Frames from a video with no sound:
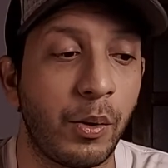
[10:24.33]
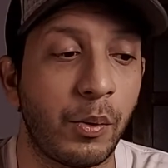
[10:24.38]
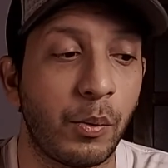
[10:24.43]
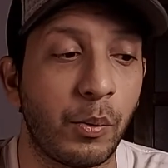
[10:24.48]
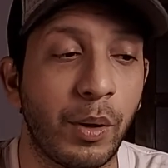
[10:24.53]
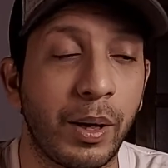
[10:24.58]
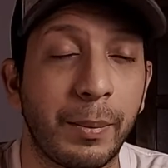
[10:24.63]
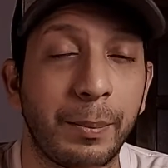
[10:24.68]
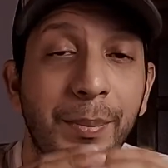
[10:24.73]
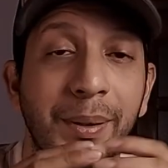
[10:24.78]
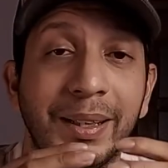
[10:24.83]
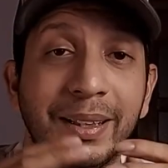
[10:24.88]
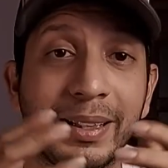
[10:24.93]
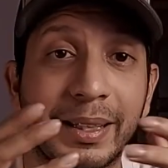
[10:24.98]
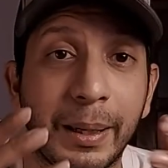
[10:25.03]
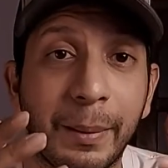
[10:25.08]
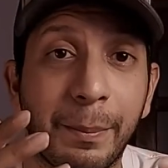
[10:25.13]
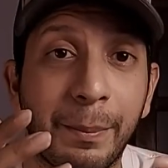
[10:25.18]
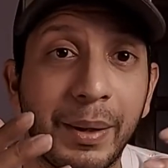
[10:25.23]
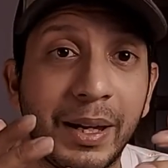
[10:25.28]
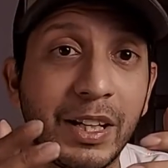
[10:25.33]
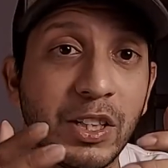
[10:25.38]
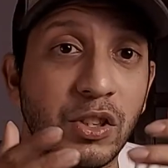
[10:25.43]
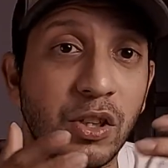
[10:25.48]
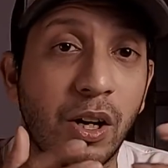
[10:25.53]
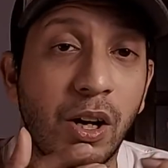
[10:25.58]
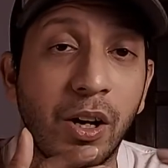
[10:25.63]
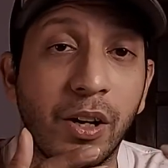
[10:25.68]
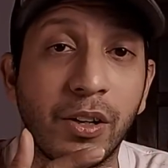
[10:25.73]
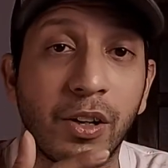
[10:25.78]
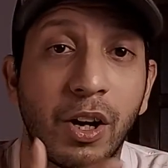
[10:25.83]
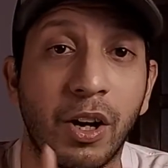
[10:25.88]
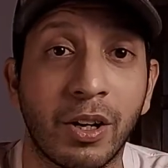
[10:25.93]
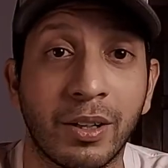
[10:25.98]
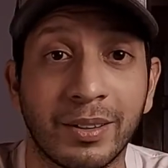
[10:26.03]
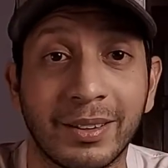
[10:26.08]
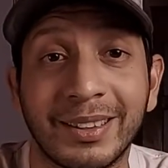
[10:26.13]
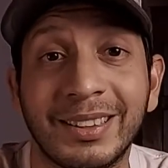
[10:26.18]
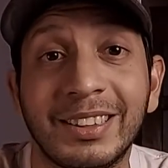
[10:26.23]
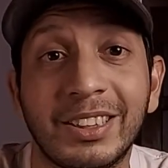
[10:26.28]
when building a page on
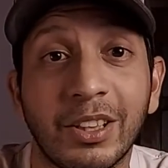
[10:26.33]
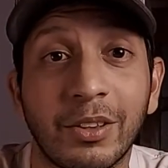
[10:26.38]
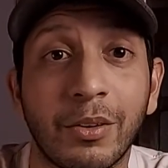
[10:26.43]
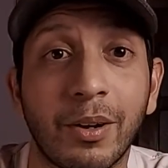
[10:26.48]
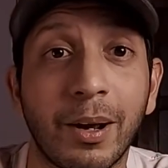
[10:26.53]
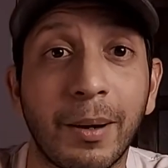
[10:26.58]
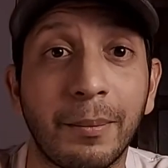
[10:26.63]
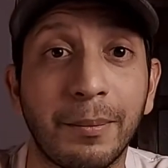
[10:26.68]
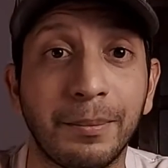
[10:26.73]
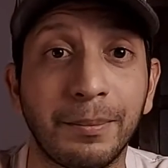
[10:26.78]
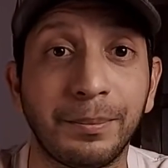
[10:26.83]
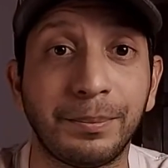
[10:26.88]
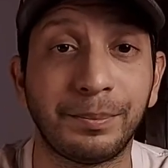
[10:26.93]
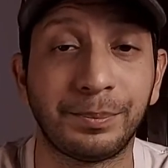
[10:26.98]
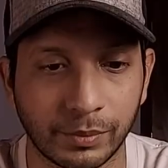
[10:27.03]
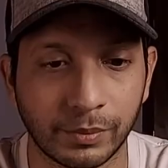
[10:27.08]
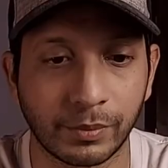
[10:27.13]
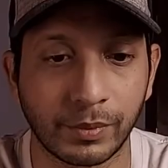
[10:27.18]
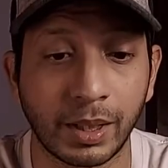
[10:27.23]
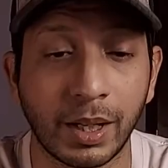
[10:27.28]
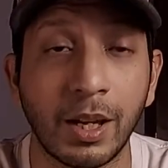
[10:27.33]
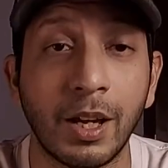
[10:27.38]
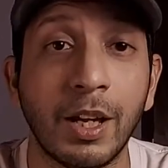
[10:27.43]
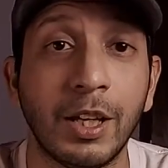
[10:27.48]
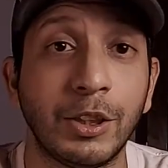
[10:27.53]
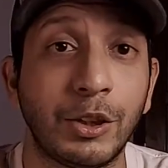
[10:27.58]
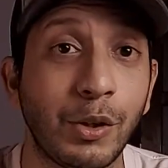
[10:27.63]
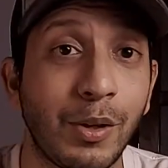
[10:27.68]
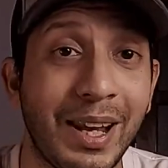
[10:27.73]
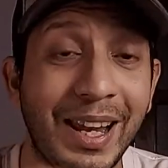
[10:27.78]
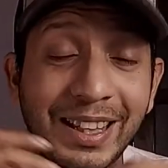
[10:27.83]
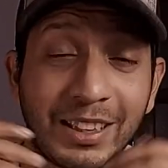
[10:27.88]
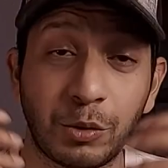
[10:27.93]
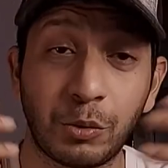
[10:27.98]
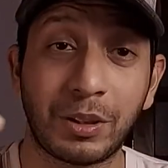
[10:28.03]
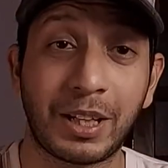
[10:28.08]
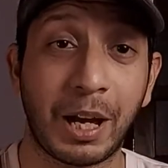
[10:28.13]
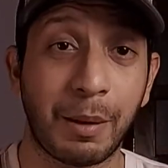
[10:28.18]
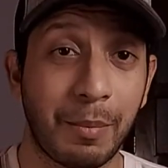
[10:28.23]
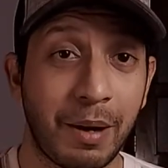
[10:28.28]
Instagram. So let's
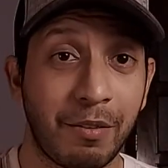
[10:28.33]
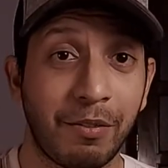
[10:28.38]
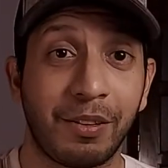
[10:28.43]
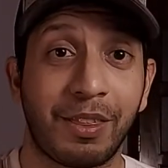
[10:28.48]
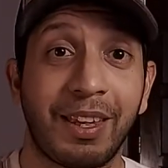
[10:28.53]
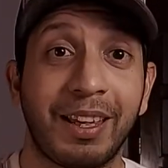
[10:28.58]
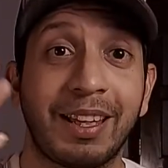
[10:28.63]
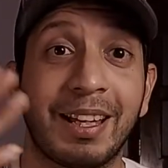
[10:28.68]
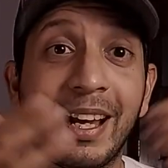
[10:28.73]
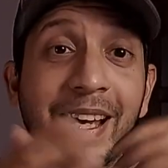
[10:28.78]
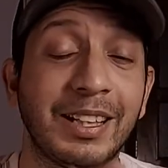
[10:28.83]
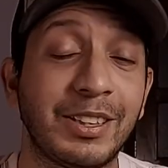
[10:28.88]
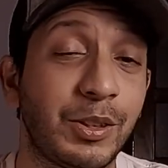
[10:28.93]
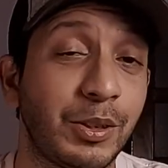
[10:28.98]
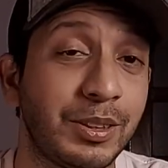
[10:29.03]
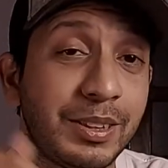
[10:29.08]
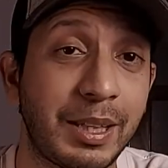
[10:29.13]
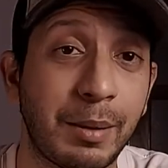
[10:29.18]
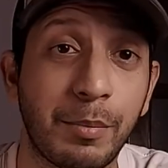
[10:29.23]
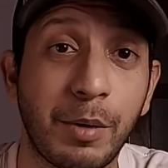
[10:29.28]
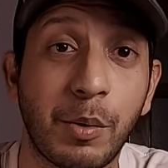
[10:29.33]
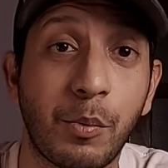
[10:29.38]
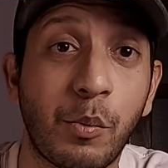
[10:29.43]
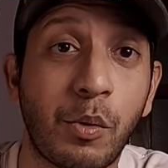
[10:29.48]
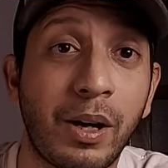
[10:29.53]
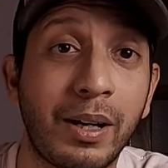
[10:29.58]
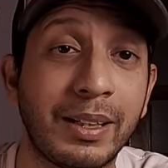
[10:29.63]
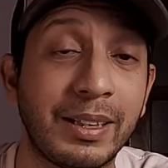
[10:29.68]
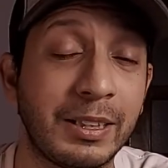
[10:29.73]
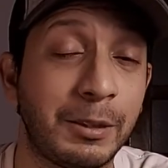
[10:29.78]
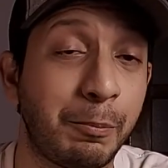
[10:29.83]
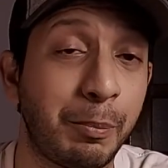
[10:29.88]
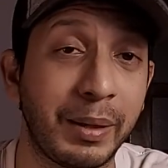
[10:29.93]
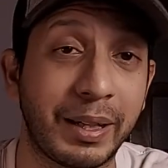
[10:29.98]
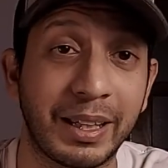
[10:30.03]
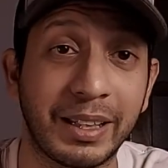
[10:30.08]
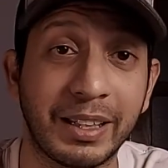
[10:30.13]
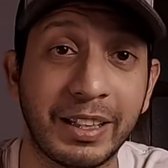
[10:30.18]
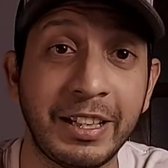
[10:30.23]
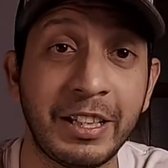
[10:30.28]
recap everything, guys. So step number 1 is
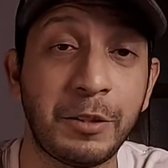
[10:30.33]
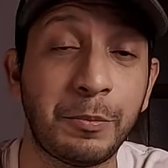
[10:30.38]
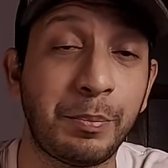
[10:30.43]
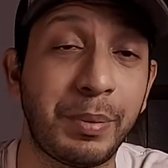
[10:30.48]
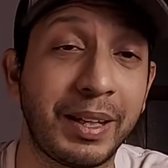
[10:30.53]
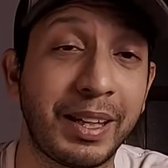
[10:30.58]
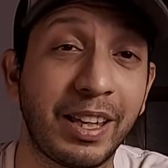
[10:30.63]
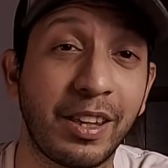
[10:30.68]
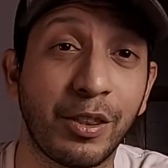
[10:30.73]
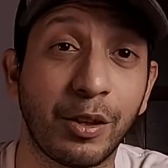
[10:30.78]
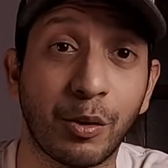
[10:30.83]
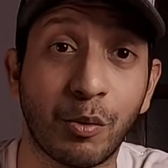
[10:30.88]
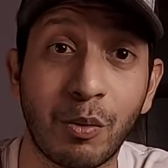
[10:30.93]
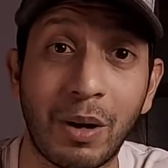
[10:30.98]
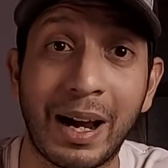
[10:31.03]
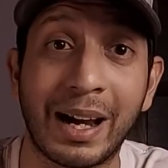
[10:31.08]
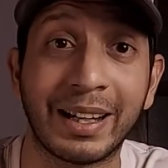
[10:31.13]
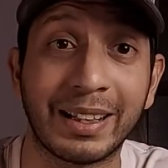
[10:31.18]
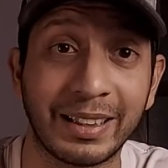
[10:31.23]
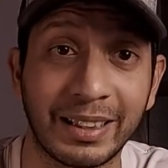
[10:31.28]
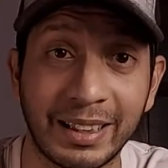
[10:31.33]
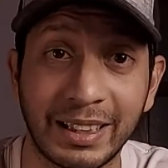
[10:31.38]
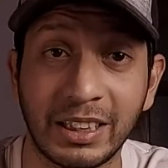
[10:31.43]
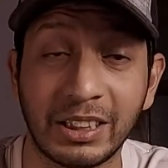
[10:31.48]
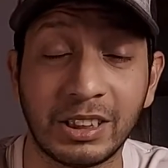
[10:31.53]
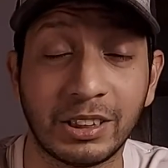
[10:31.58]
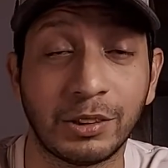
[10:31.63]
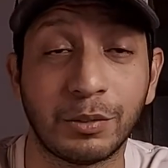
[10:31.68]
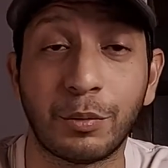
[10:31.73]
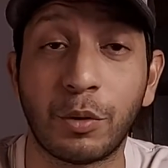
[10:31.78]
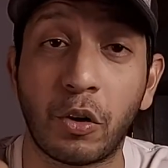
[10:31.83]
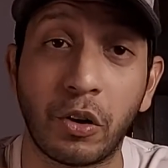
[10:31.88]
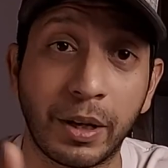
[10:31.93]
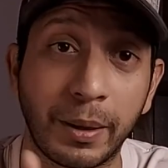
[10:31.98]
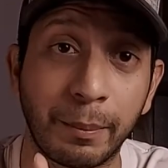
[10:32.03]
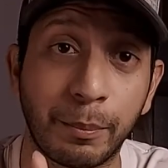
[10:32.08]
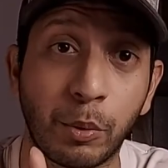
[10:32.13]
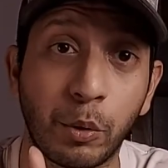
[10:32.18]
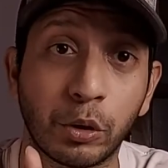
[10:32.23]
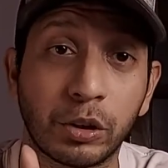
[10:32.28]
pick a niche. Picking the right niche is very
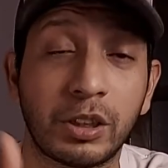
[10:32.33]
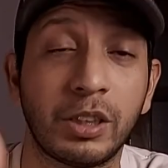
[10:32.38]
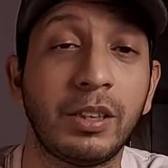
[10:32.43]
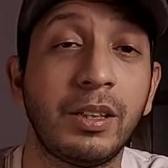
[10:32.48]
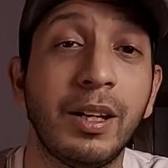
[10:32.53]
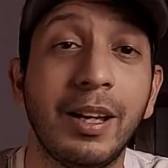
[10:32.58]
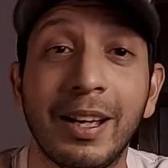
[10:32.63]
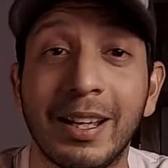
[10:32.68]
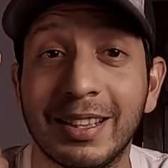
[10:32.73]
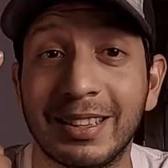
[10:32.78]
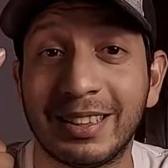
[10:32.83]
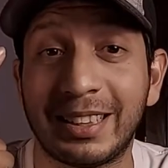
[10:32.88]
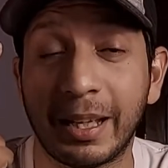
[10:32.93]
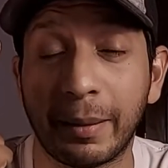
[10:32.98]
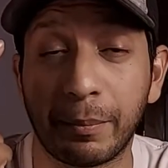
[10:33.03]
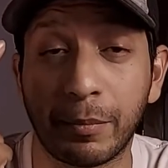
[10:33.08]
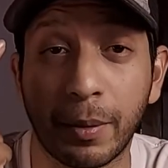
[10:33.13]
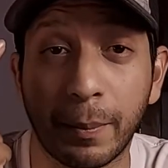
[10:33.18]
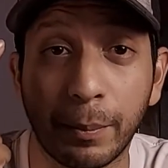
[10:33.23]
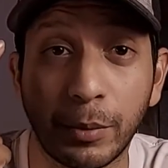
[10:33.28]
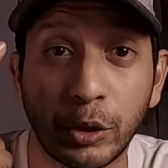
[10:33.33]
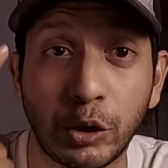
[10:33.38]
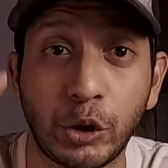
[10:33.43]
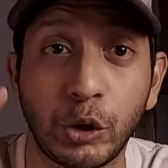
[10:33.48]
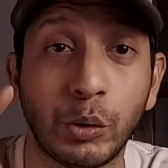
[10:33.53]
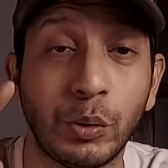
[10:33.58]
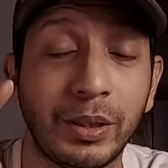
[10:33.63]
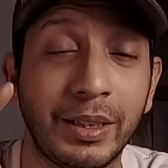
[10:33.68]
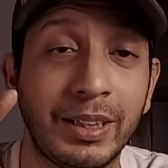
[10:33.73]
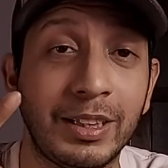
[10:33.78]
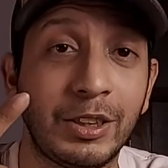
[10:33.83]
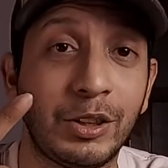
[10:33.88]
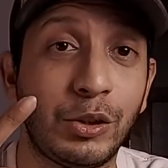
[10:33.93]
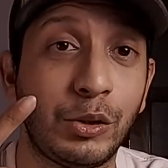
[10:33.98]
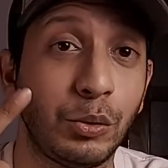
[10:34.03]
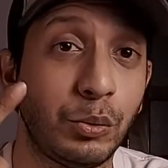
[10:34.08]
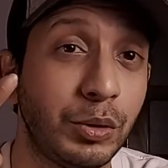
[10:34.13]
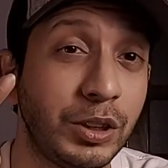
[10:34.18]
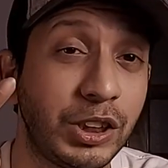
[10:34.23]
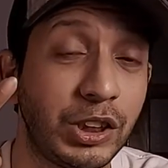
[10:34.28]
important. Step number 2 is
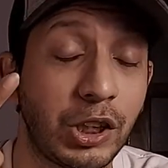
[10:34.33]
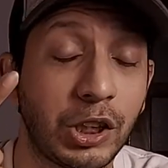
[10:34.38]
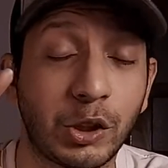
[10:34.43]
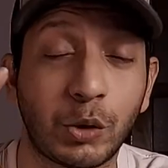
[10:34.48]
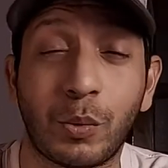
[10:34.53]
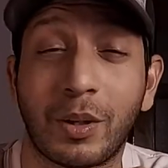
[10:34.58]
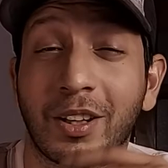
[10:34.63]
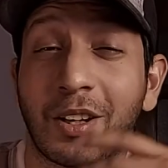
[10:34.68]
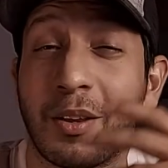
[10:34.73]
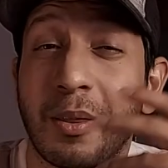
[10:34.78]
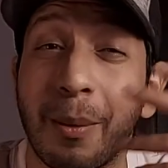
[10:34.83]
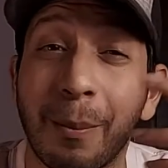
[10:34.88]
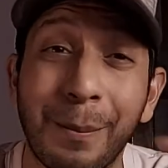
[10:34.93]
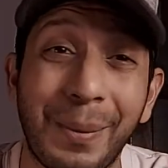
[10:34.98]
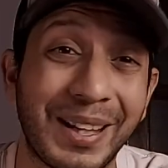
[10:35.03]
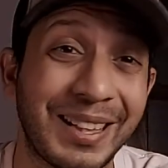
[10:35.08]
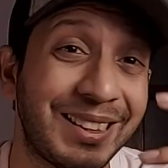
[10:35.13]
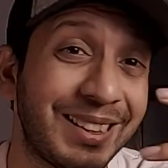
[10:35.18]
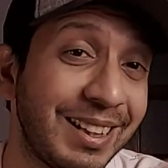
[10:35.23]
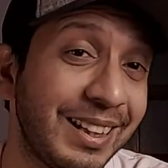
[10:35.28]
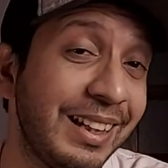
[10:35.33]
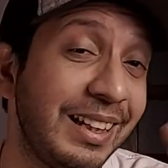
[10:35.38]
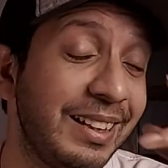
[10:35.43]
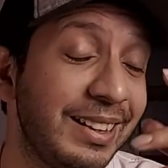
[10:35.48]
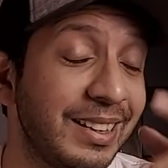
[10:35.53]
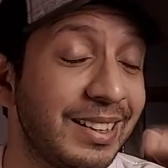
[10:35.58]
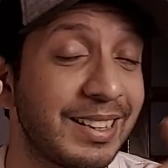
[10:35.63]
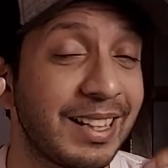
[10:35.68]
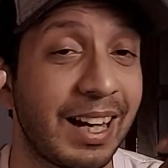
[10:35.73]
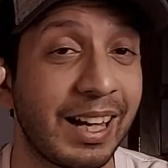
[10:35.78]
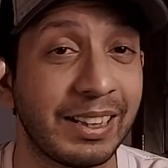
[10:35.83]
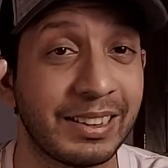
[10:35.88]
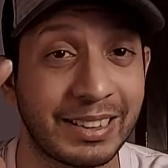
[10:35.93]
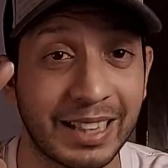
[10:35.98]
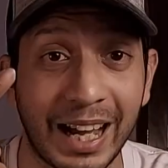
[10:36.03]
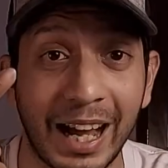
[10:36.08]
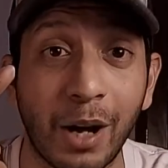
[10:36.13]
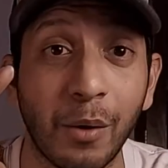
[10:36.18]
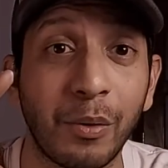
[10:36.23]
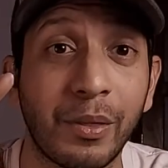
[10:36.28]
to research what are the best selling
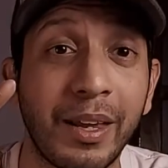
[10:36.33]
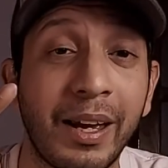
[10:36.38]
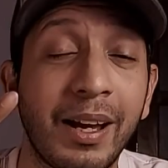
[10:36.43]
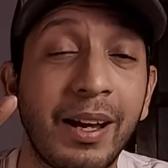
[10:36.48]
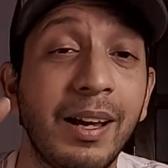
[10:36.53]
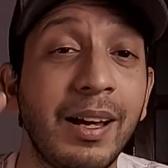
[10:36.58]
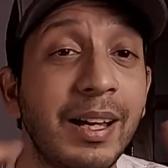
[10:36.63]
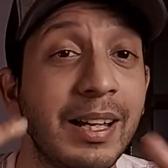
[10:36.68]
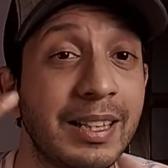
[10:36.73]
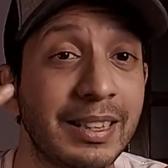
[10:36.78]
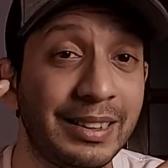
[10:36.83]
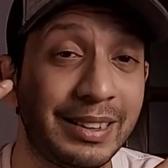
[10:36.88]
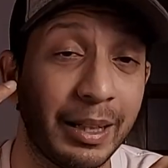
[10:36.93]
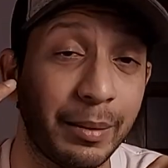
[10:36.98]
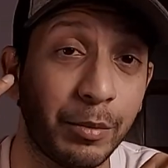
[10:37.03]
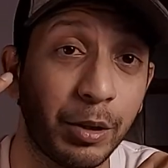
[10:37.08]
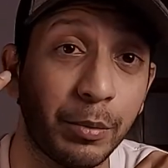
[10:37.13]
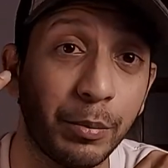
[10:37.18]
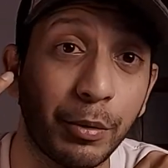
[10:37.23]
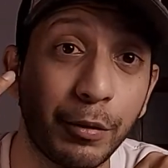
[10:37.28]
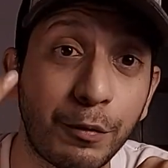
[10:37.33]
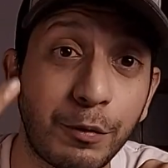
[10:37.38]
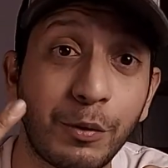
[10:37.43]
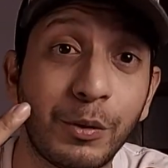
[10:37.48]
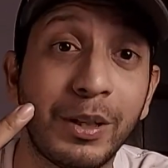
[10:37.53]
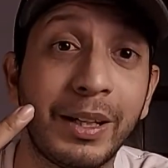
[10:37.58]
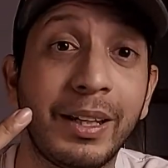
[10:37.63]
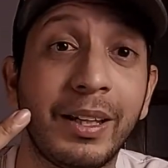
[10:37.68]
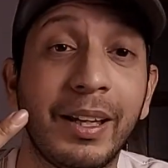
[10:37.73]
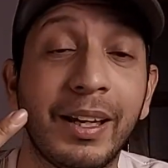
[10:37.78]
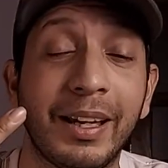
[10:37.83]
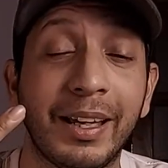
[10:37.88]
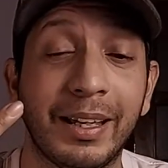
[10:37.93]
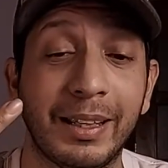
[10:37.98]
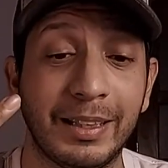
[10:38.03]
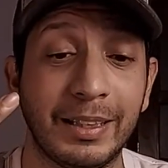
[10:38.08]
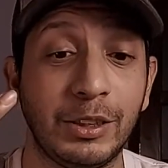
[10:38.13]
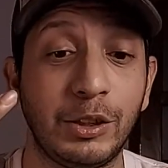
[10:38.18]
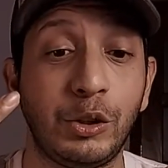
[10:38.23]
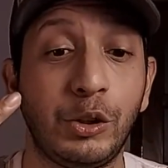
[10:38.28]
designs out there. Step number 3
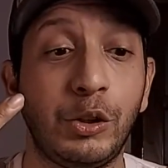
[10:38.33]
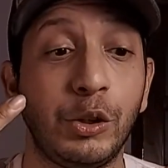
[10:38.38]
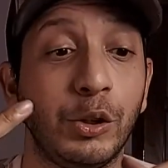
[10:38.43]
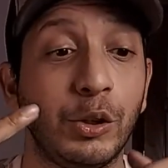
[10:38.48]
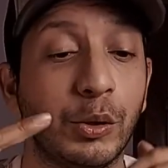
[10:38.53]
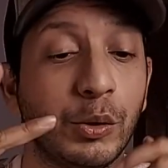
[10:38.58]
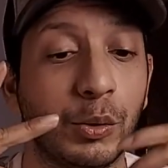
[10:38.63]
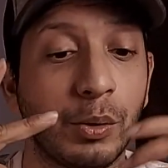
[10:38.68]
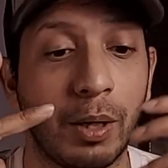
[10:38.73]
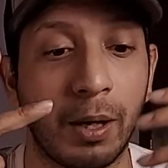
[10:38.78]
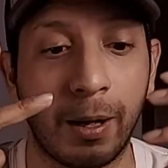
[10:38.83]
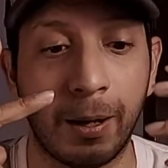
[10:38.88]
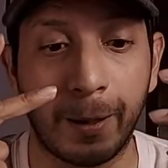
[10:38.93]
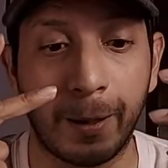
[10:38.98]
is to